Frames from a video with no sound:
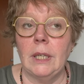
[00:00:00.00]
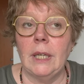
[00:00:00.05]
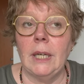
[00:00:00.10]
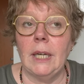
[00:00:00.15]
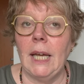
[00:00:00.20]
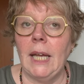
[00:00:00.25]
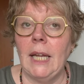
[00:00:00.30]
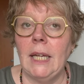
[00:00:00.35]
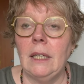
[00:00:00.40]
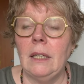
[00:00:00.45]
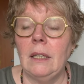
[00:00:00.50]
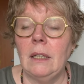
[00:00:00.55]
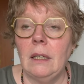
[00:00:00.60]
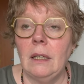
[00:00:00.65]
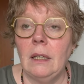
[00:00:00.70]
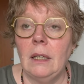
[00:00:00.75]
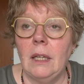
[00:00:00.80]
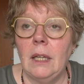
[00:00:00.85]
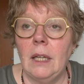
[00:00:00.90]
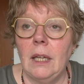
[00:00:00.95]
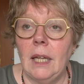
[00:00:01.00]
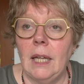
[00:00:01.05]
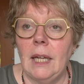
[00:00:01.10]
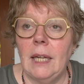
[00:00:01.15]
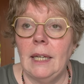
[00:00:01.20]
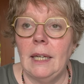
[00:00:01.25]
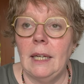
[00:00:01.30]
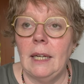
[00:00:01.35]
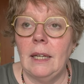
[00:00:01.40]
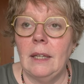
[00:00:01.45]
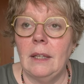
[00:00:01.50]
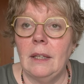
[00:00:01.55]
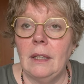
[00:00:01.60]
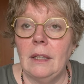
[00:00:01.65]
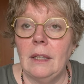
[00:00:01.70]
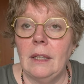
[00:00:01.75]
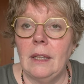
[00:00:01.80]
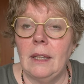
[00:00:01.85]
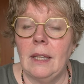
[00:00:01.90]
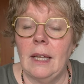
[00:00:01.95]
and
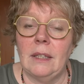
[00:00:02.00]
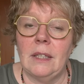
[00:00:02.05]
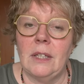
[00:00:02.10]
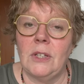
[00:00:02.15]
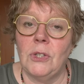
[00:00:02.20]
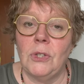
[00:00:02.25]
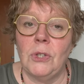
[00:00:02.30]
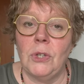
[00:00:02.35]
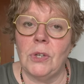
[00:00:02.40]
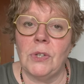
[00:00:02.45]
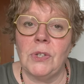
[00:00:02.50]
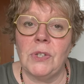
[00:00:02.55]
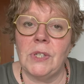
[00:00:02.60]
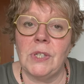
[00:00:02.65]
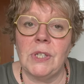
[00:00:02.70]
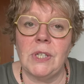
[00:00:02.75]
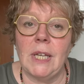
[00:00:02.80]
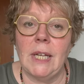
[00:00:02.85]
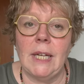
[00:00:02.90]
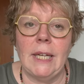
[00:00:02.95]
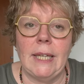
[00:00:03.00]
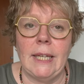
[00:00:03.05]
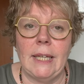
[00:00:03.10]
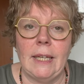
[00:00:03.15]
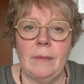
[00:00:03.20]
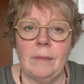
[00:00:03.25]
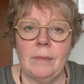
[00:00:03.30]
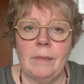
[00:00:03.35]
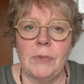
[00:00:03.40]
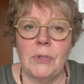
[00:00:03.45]
that is just silly.